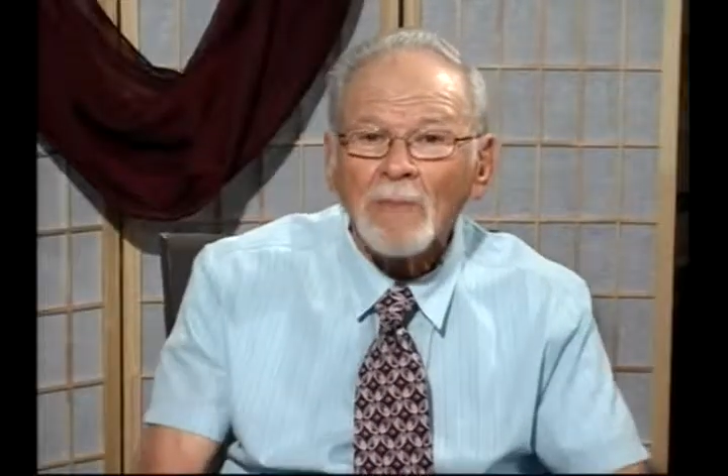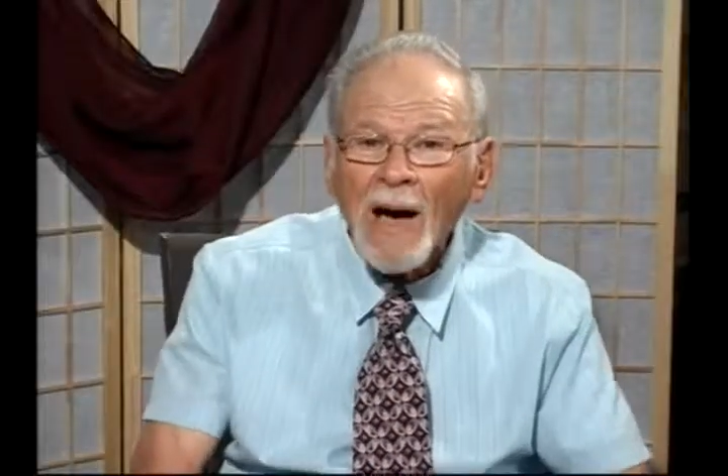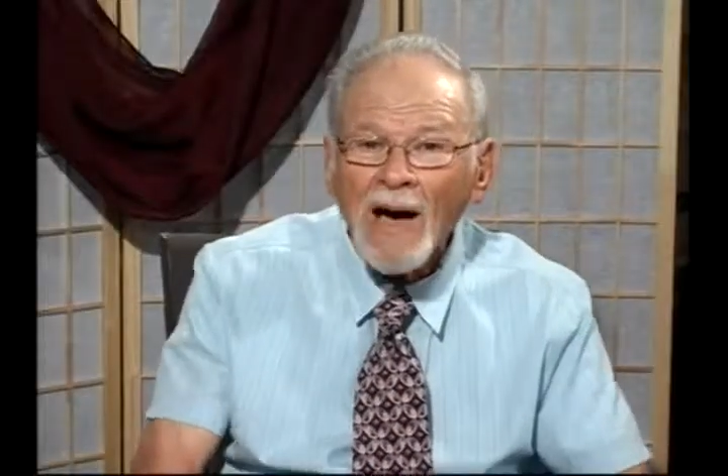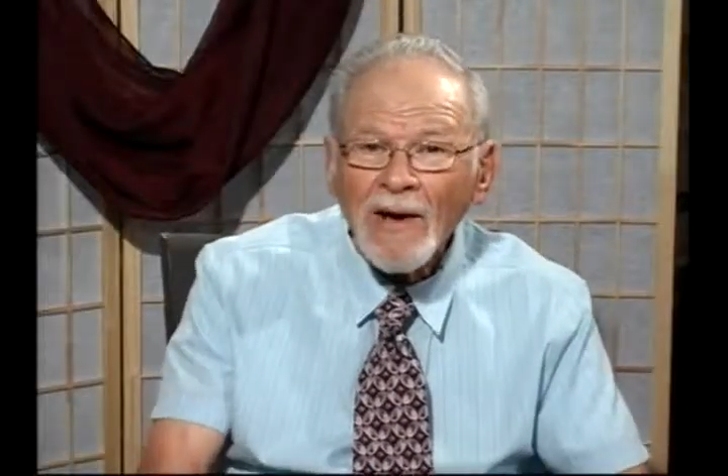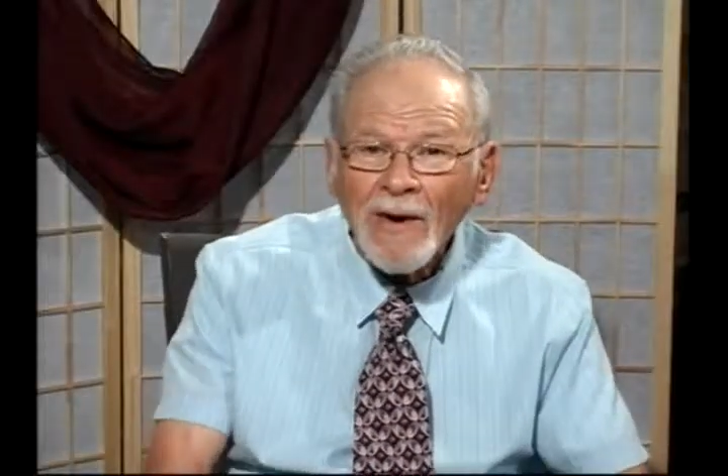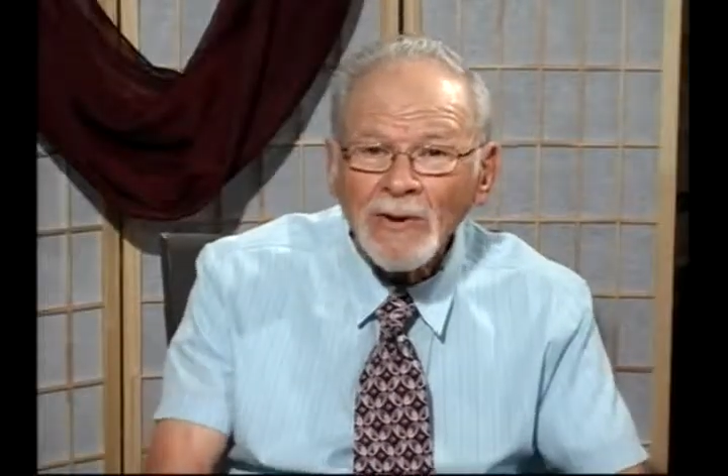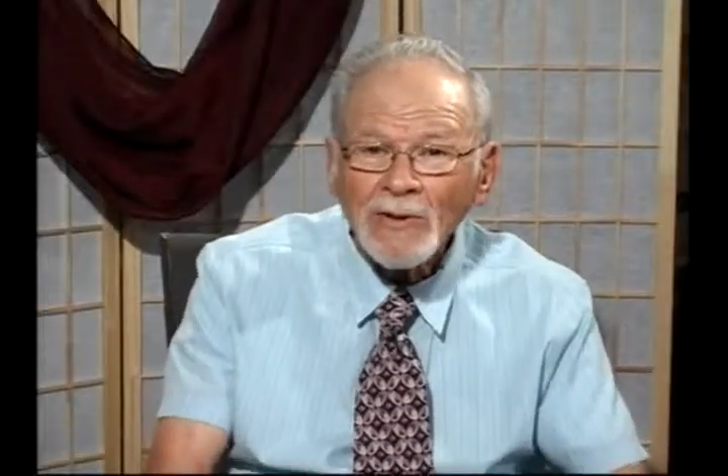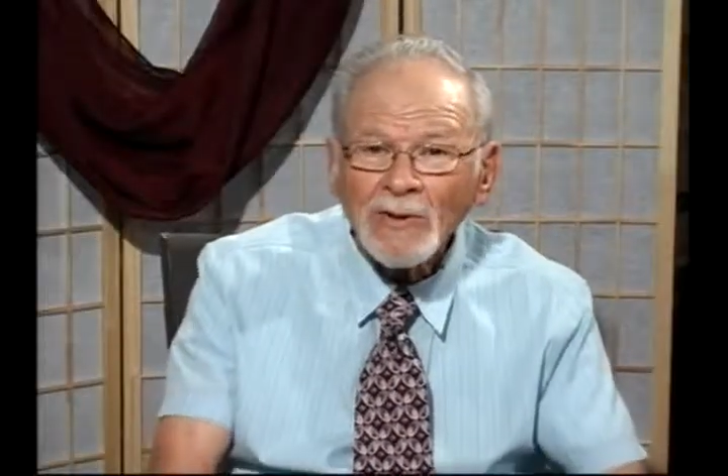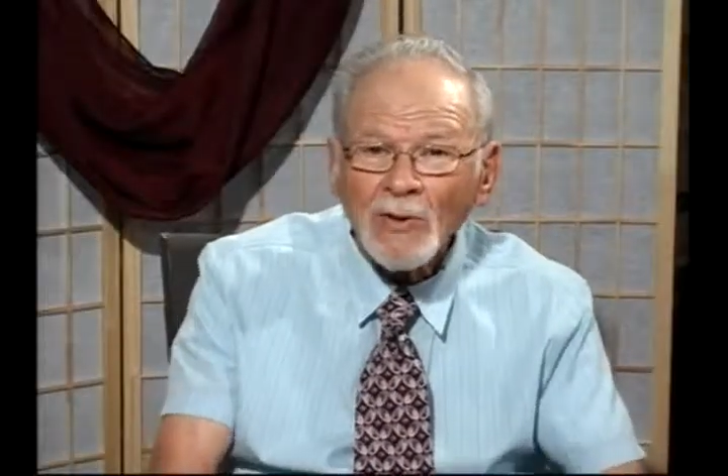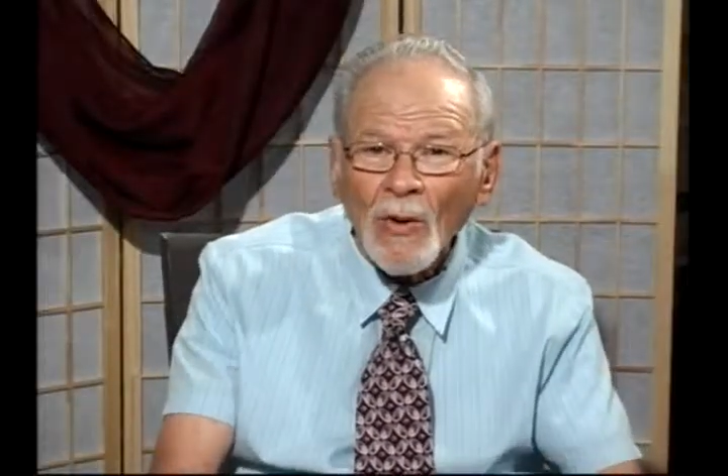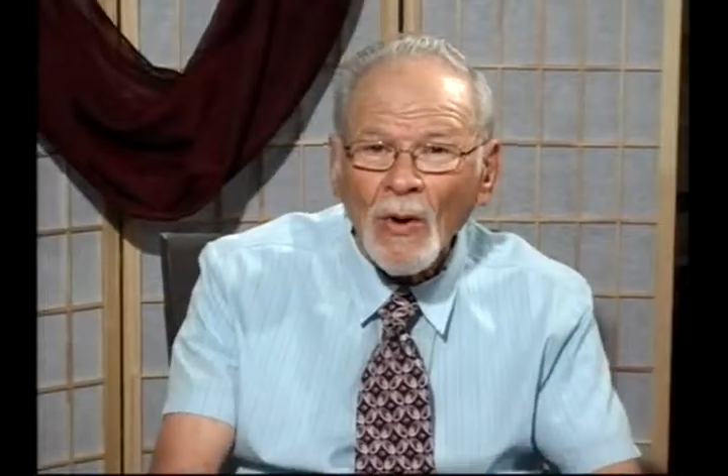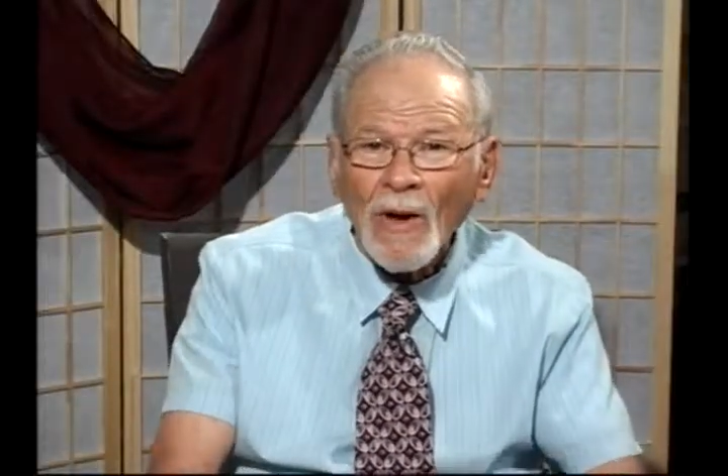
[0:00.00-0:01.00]
Meyer
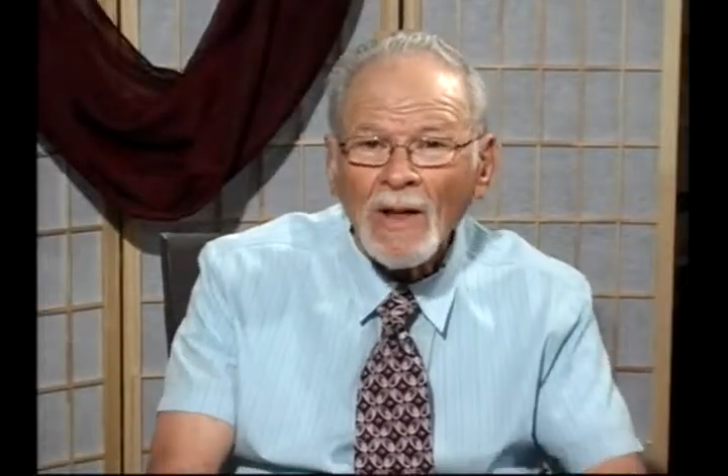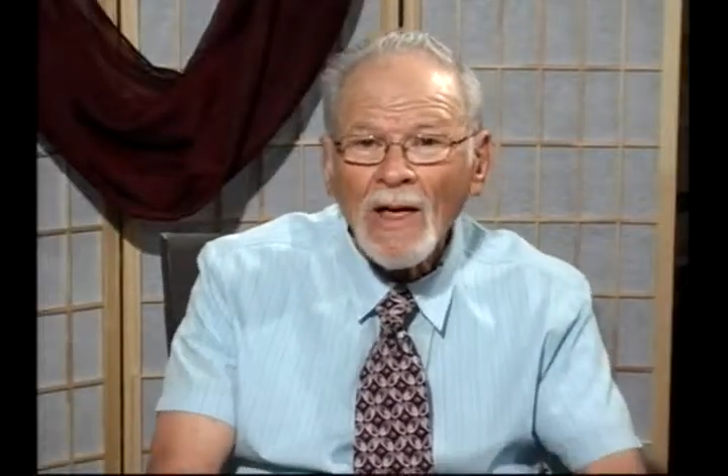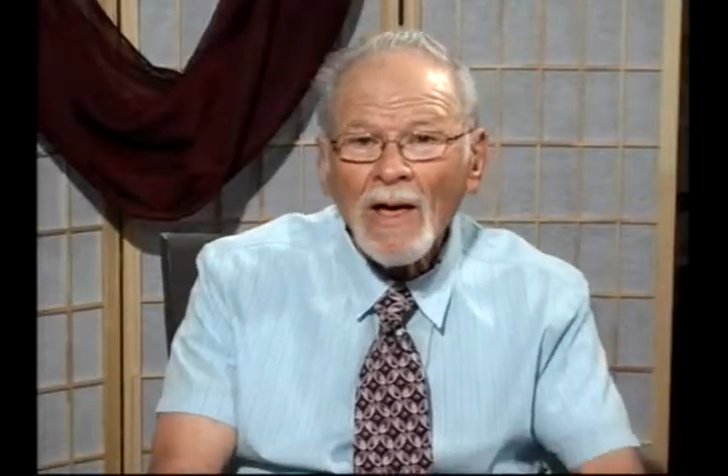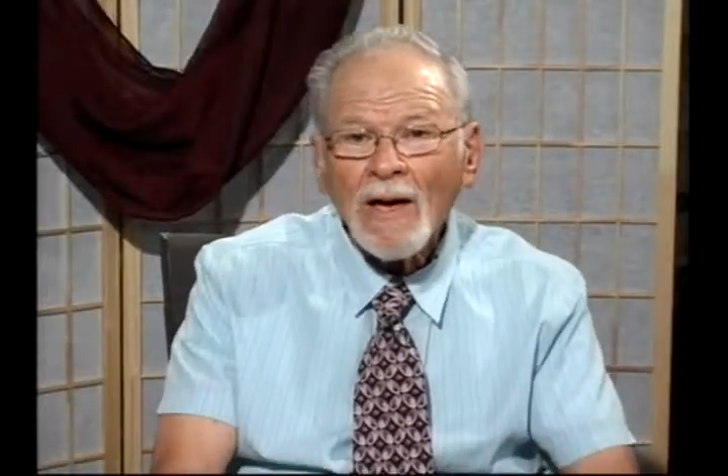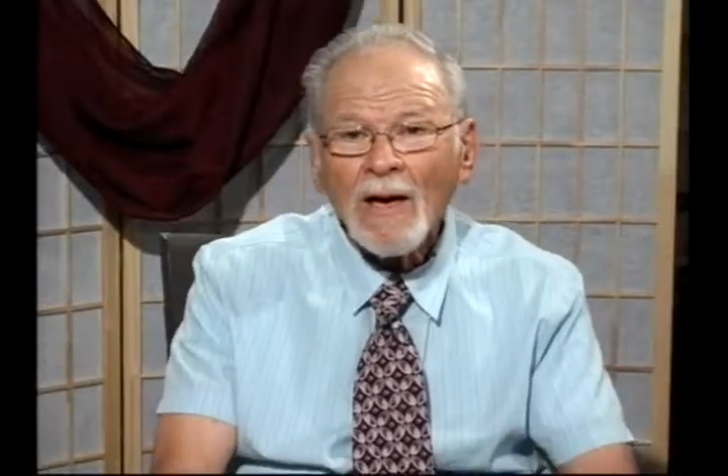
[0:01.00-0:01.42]
Stahl